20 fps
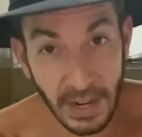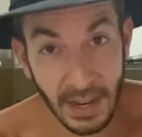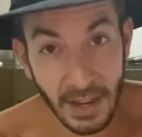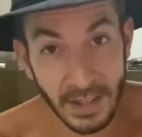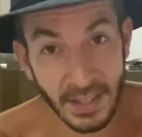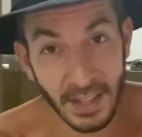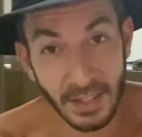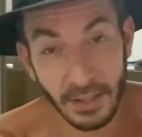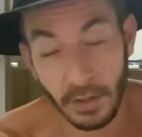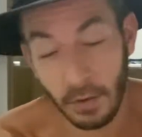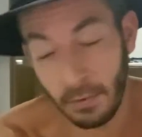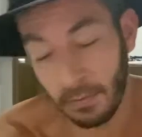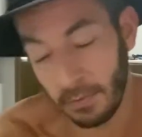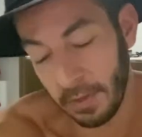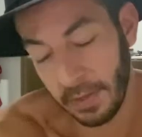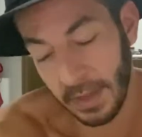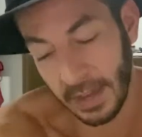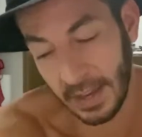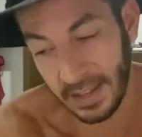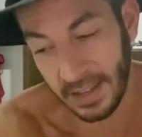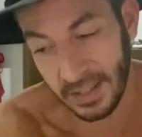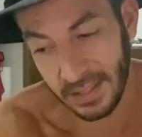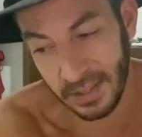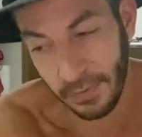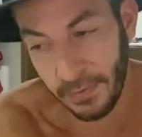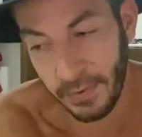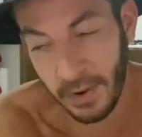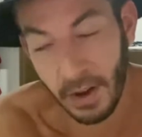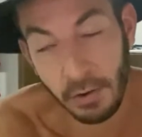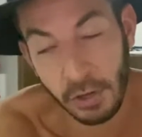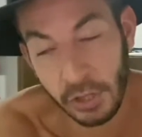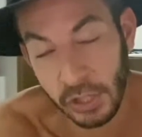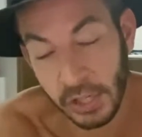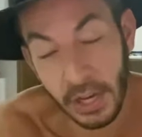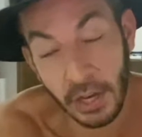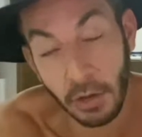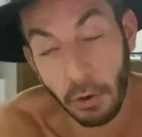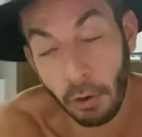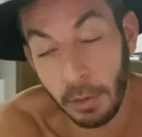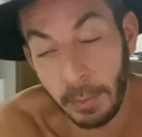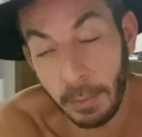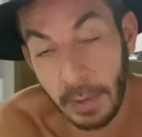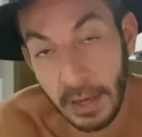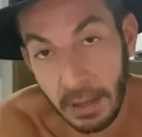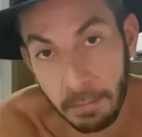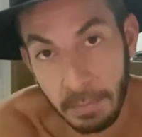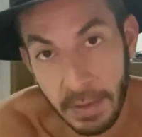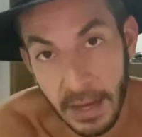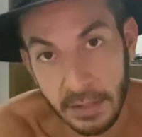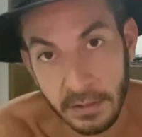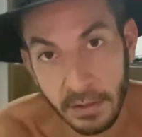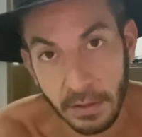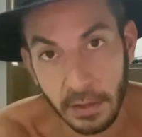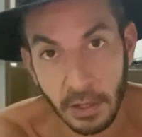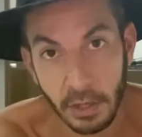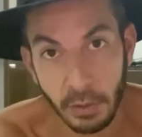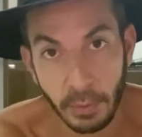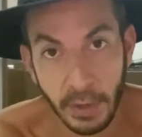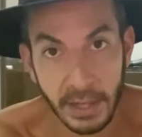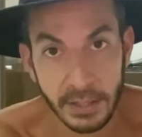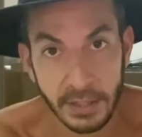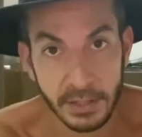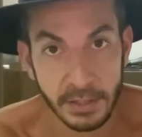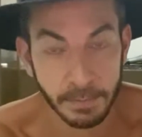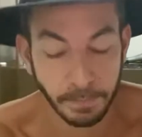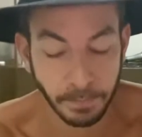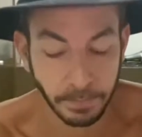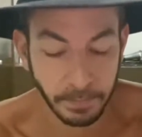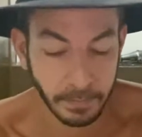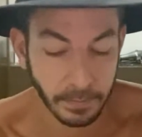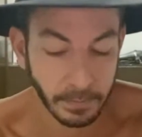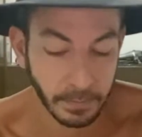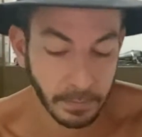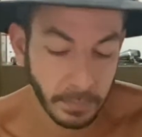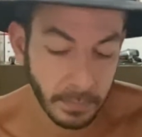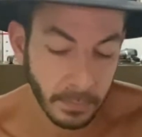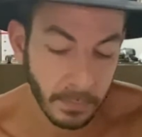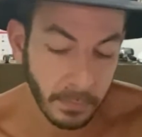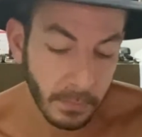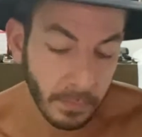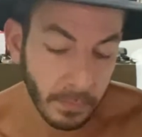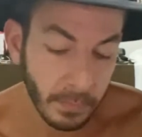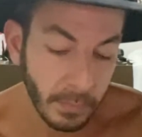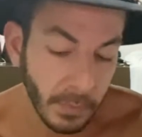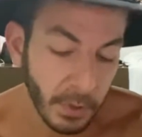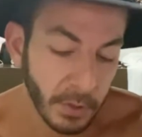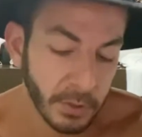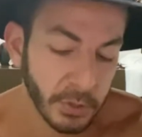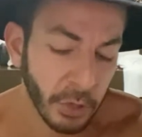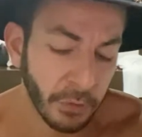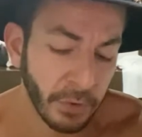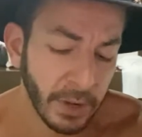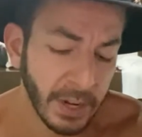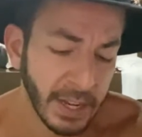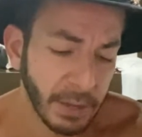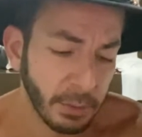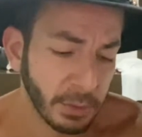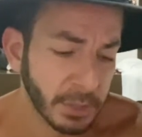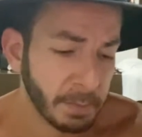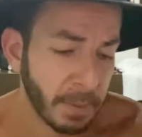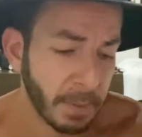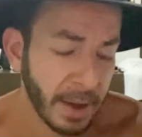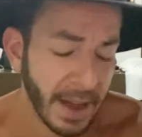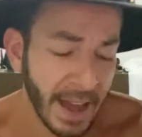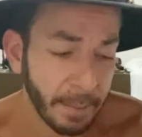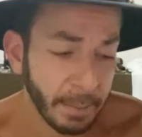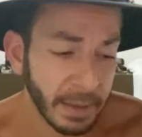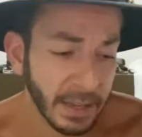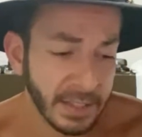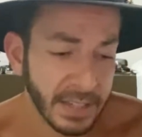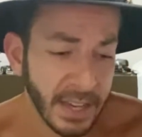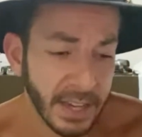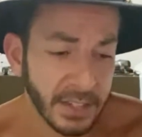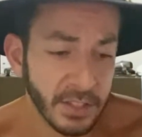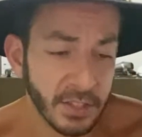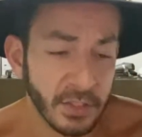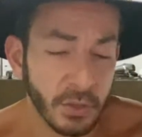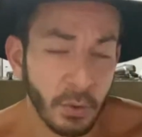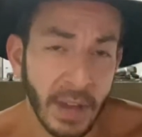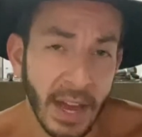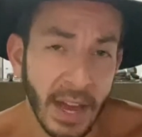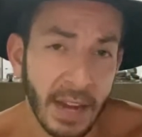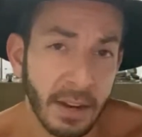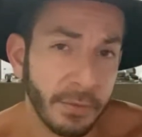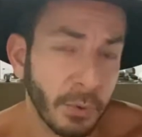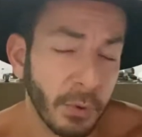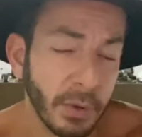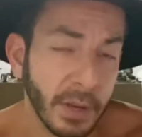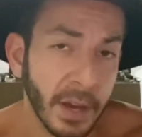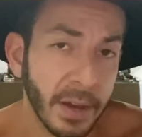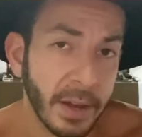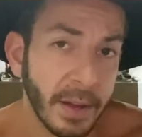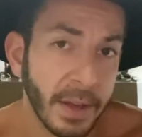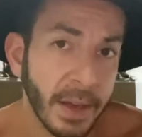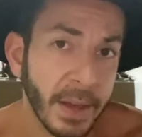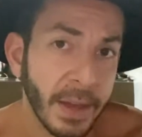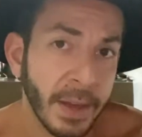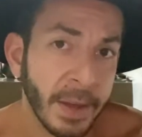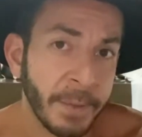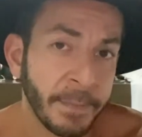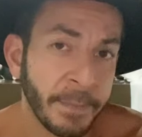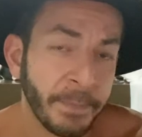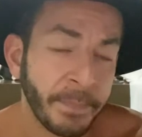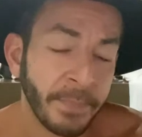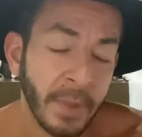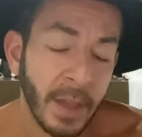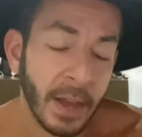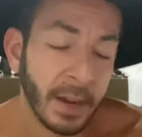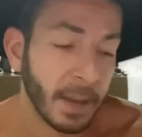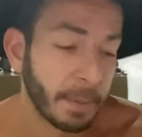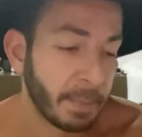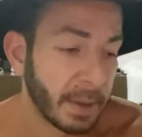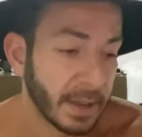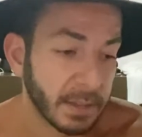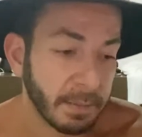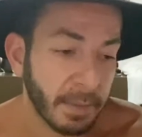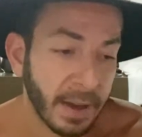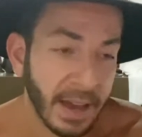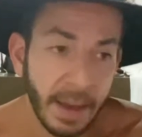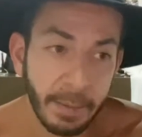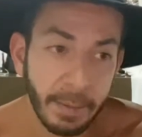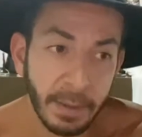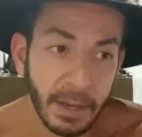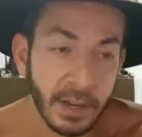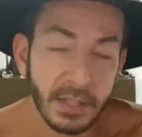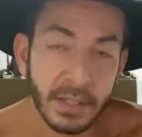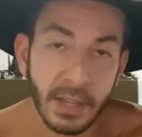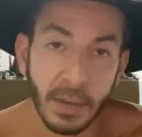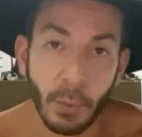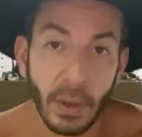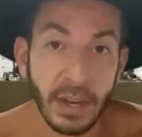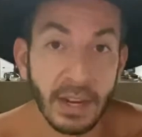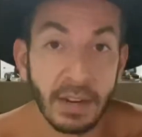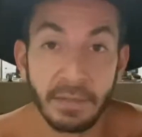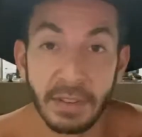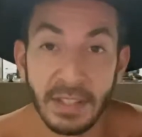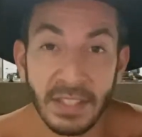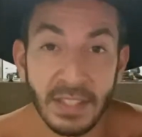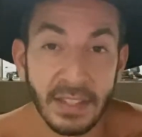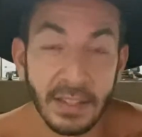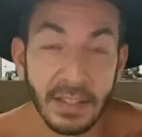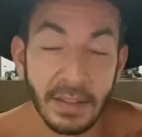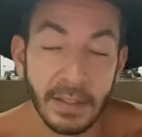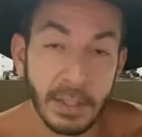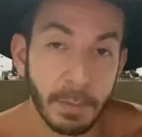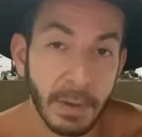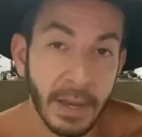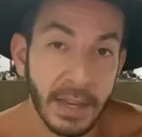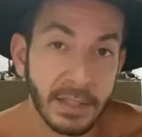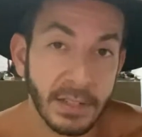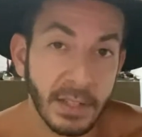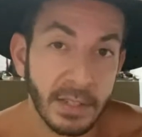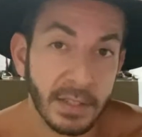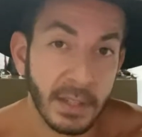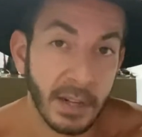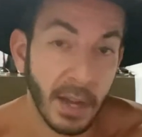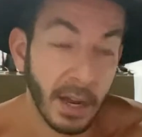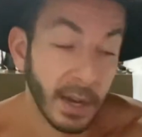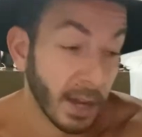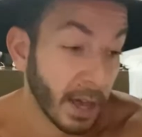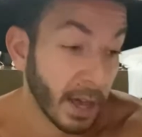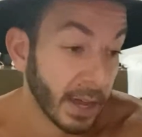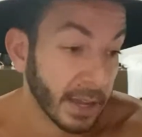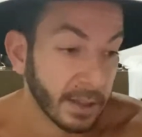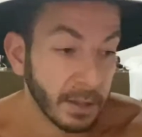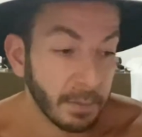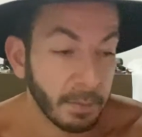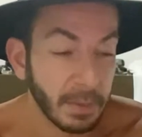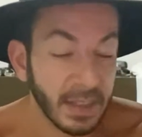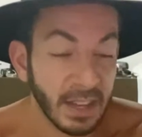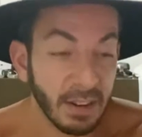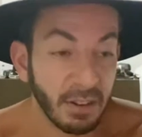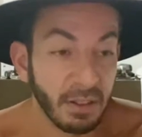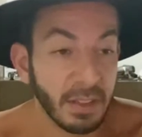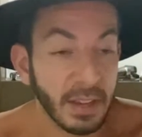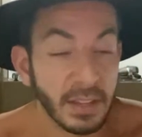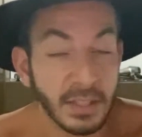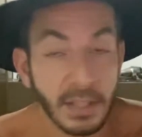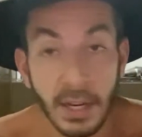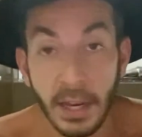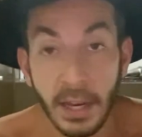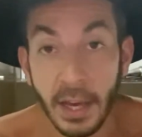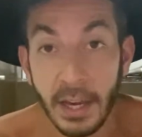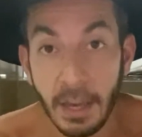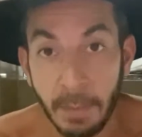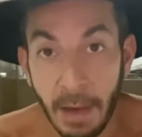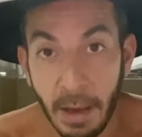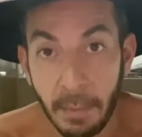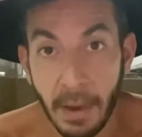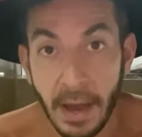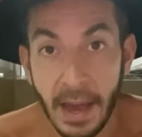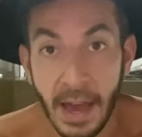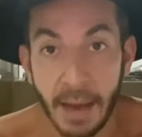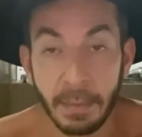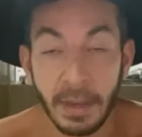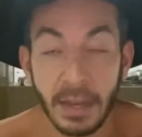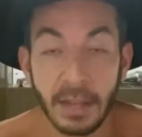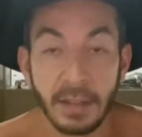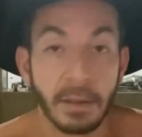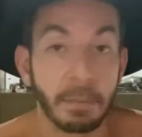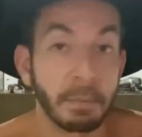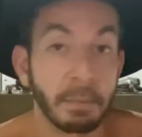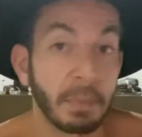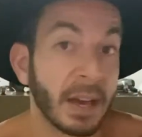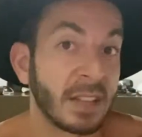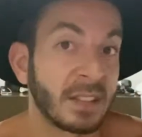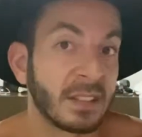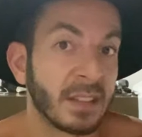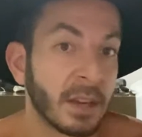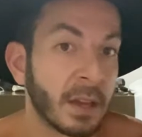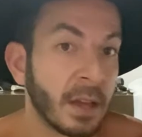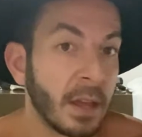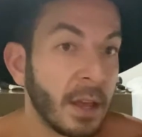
because I don't think it's a flourishing economy compared to the US. So really it was Miami, Texas, or California. And I picked Miami because I went and visited these places and I liked them and there are things I like about Miami compared to